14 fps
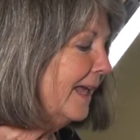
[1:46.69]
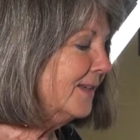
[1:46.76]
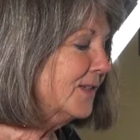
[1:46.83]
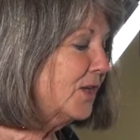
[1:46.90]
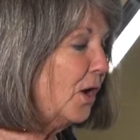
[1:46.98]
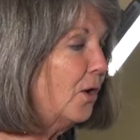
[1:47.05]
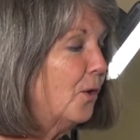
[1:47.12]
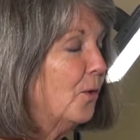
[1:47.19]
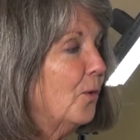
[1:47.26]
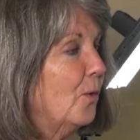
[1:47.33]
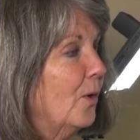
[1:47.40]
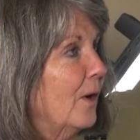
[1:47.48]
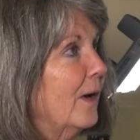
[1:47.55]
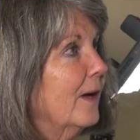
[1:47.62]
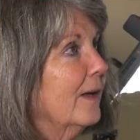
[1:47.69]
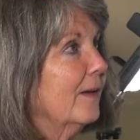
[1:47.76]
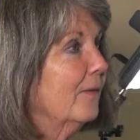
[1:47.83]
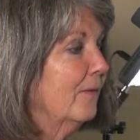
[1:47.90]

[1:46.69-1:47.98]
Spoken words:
So